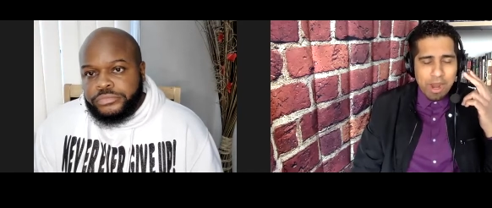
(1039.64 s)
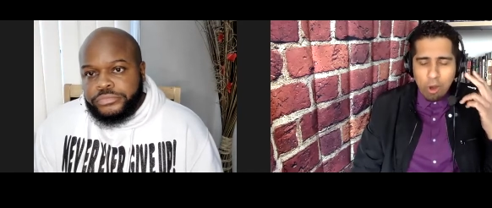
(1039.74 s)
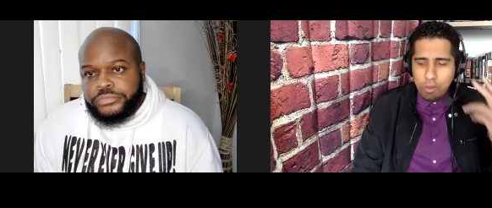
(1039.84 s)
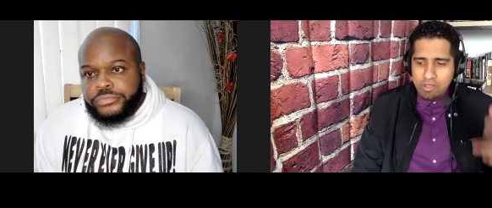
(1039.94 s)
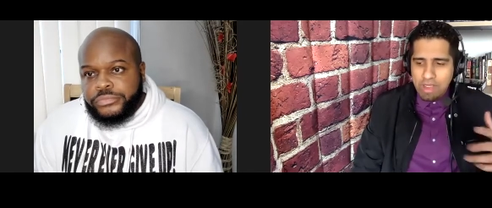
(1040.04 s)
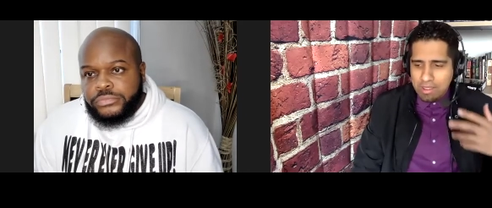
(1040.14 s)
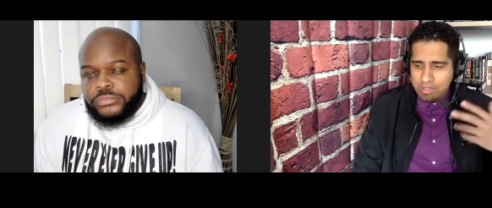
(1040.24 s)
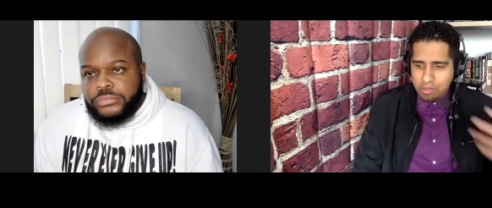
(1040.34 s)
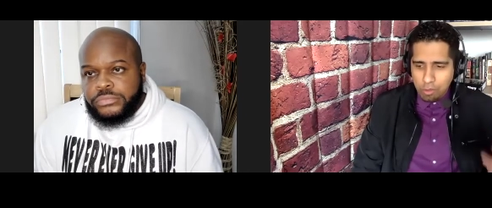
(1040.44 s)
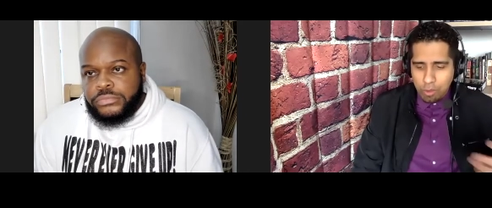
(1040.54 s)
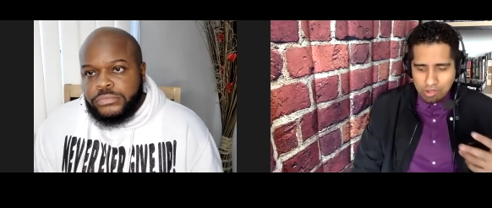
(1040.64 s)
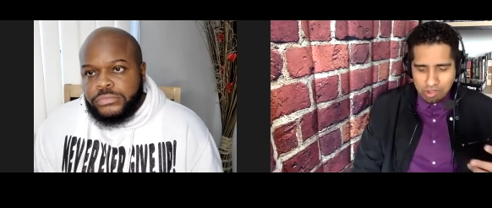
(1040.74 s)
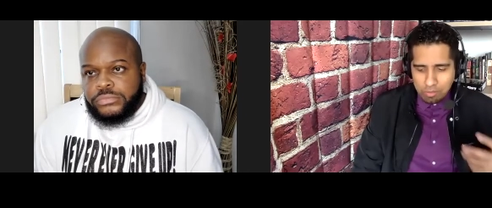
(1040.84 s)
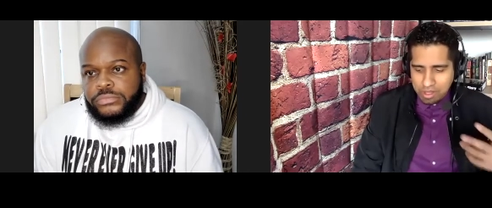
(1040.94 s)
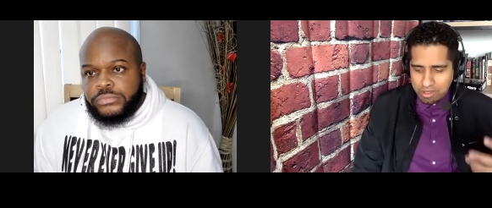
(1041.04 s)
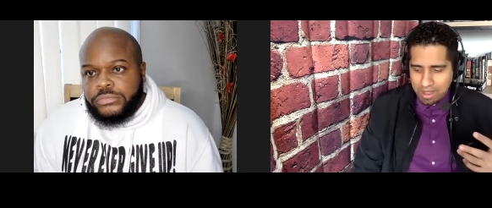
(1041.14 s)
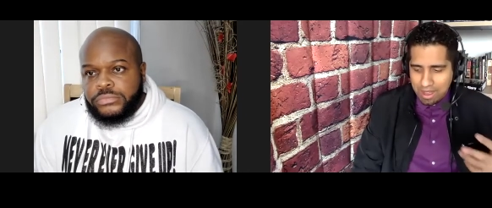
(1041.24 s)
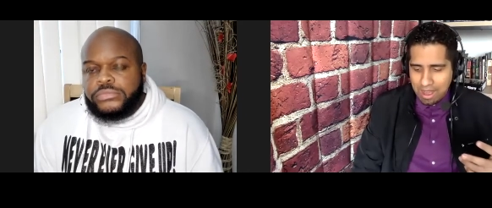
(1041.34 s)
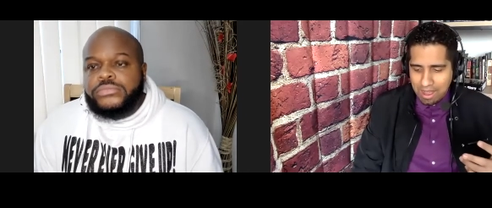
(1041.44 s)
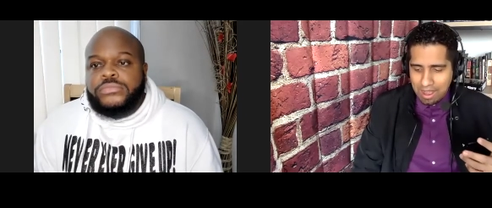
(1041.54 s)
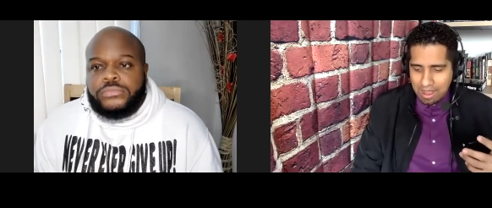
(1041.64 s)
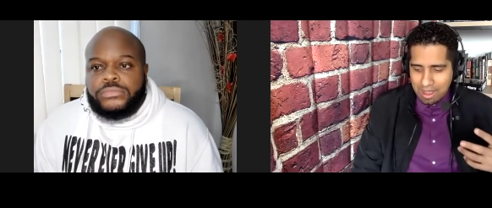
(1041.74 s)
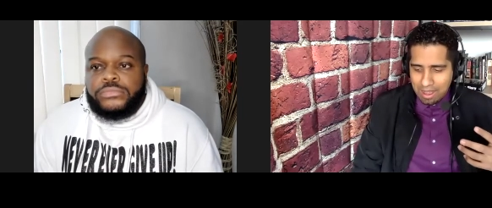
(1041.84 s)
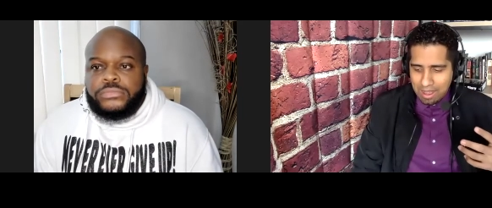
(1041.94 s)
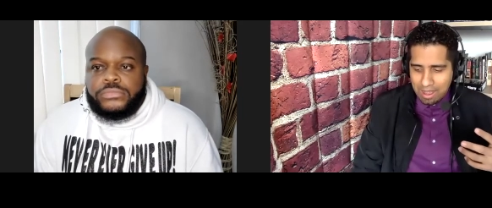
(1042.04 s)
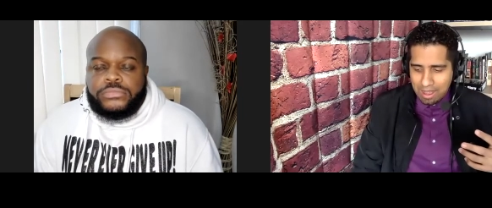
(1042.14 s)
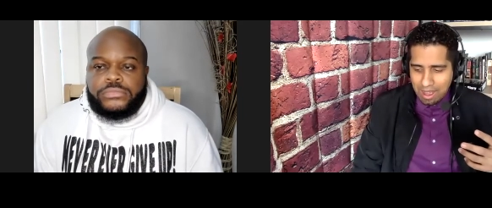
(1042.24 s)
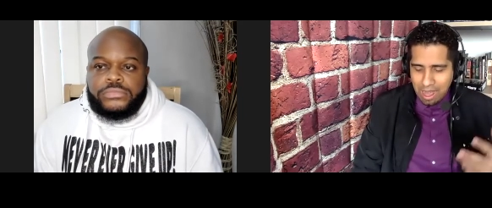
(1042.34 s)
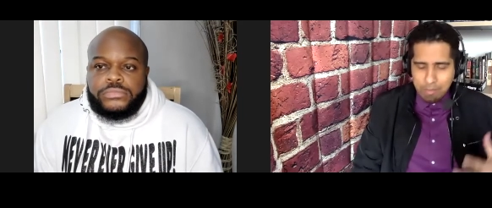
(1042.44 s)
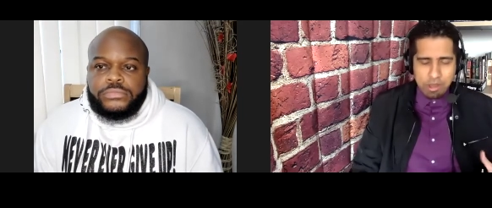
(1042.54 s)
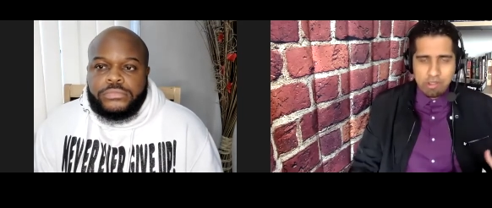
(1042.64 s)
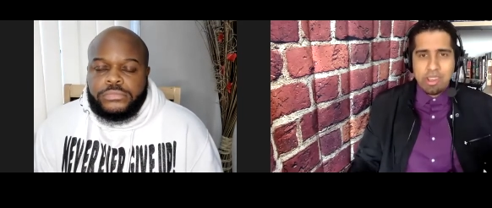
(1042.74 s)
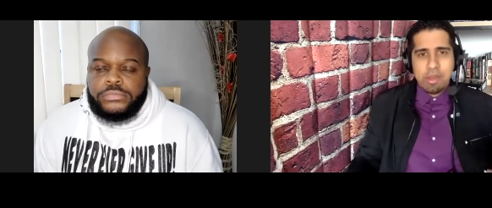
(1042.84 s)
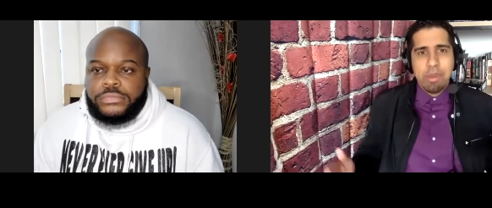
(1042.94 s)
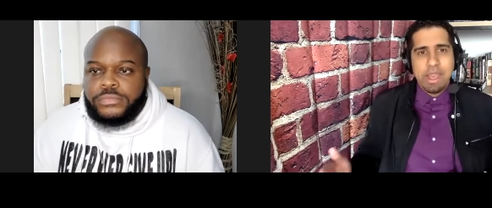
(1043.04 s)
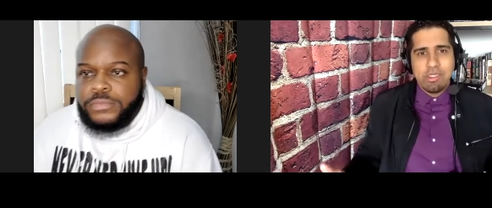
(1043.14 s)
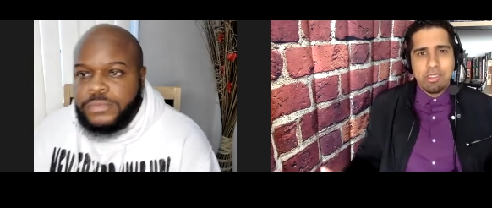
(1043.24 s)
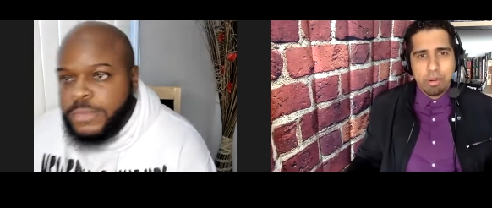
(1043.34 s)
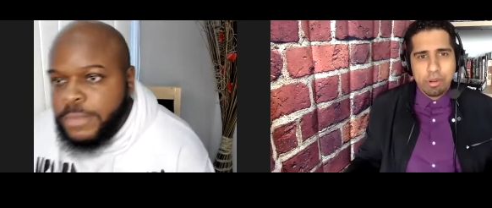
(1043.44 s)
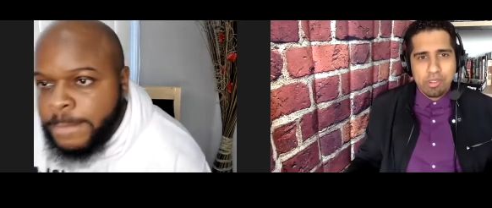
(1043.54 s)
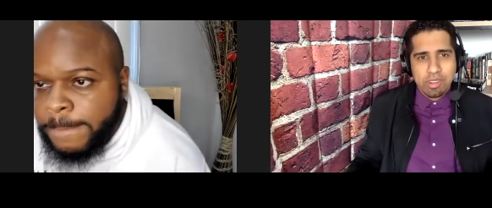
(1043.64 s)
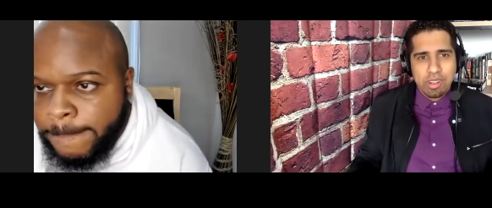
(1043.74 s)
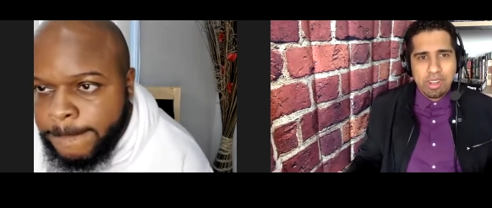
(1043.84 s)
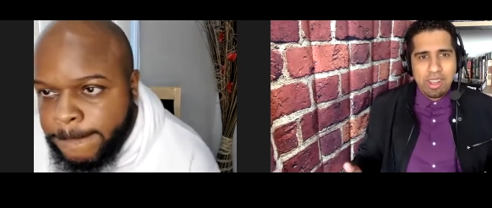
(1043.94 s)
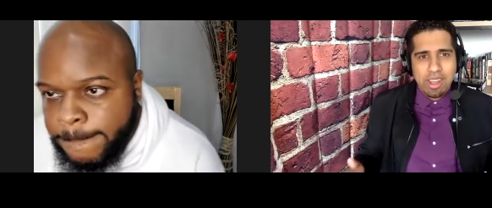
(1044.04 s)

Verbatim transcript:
Speaker 1: When I always ask this question because I, I'm such an impatient person.